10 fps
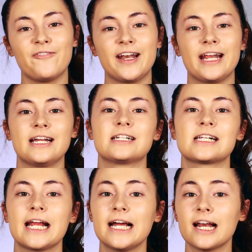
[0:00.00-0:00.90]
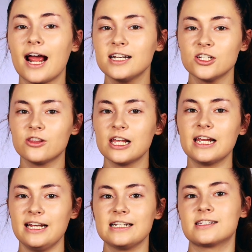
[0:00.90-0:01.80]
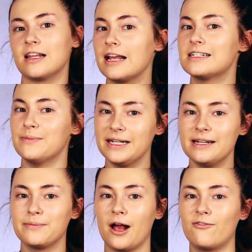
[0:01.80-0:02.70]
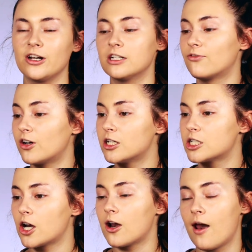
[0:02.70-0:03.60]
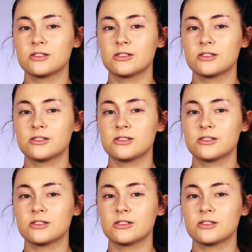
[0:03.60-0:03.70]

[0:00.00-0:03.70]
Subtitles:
finish. And I do think it is light to medium coverage for sure.